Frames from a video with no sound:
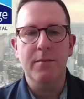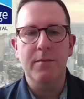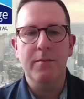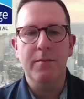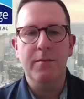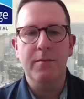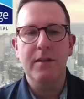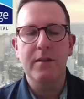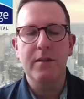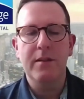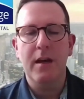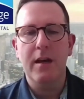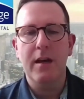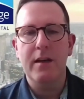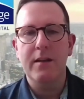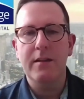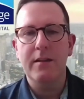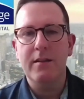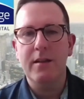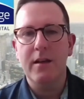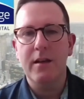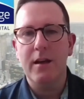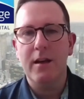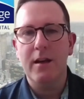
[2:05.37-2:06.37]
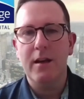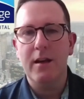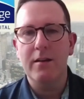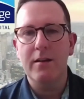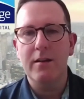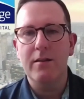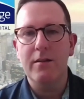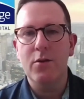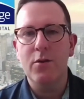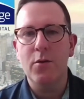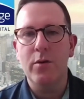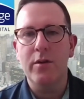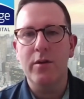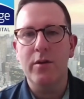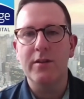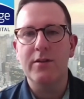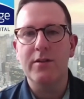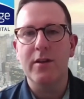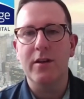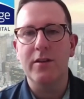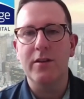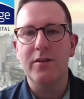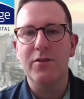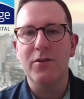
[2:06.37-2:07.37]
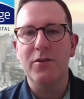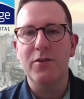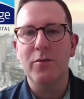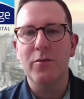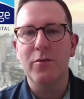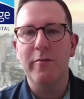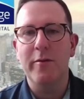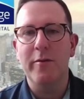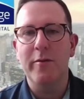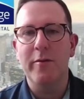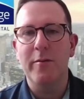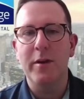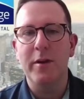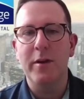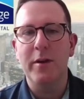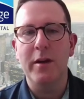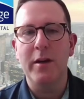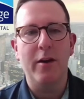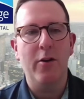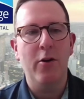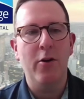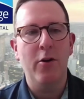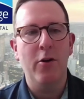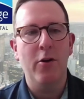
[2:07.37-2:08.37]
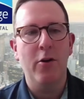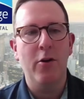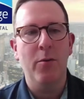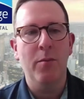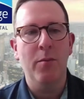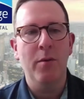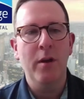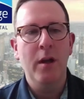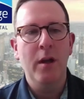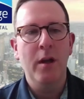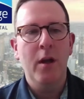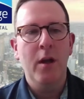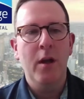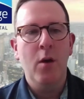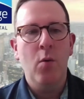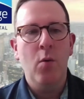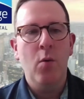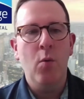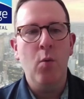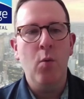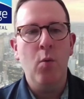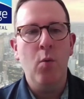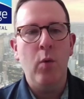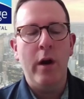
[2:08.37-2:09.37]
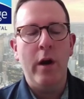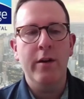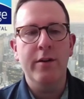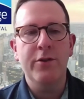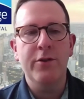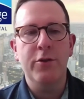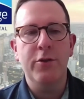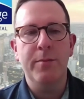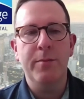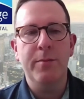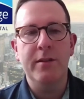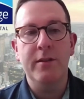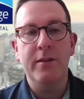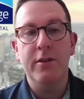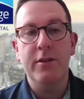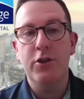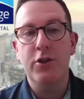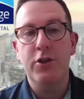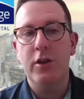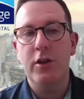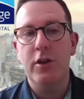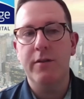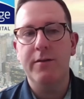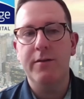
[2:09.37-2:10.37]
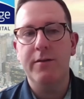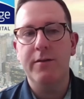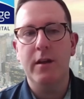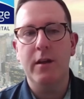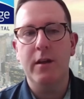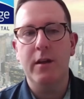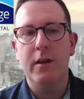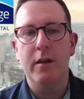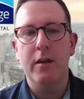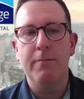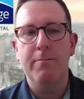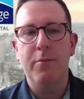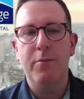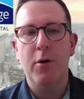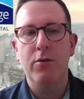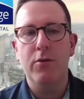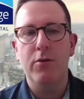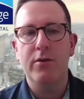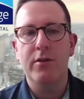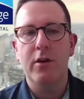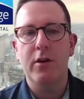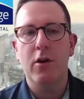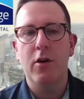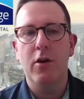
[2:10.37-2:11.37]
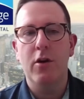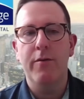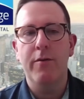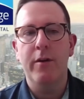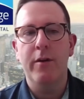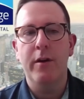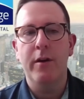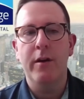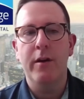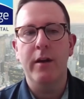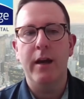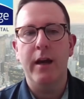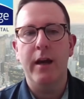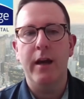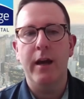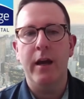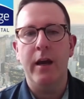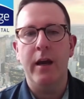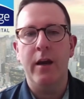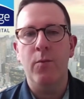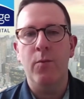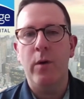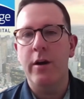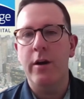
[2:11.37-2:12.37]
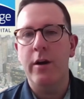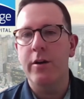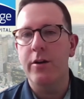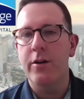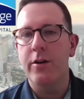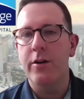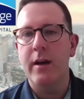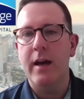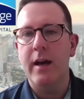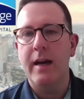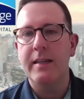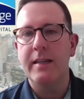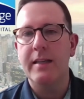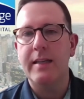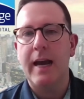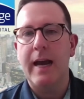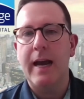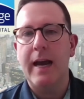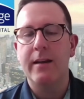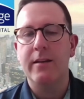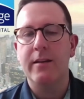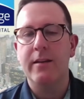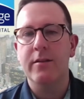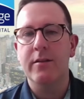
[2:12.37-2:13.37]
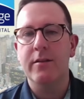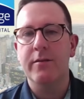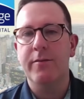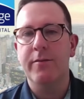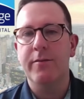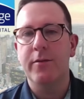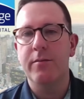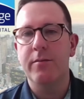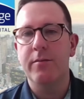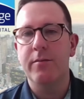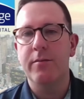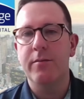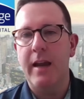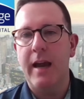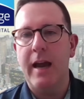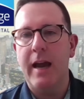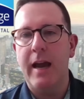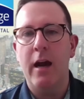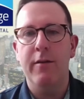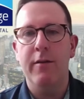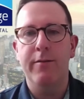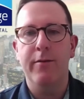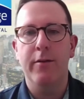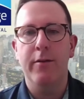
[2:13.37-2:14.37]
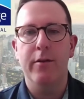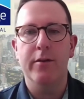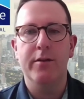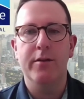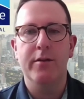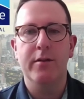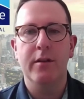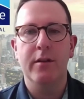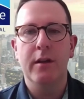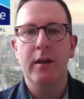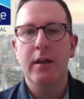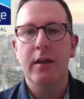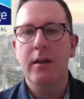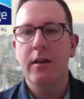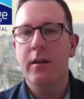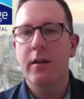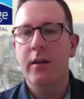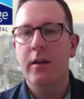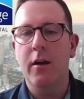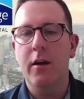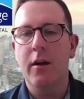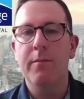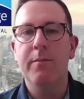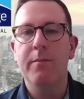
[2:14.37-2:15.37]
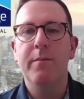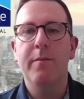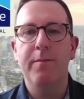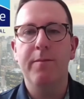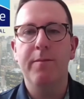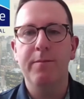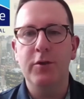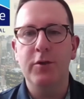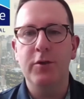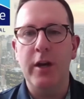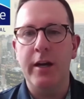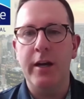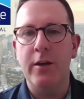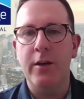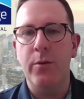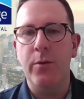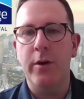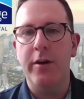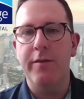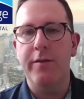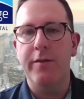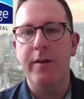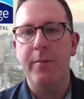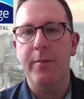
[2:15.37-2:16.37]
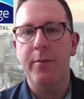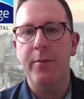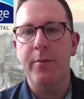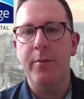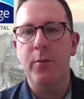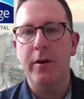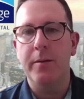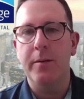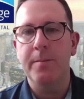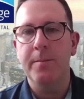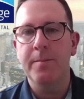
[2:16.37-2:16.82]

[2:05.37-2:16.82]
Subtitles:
Besides doing this on Zoom from being at home, where's your business shifted post-COVID and where are you guys active now versus, January, February?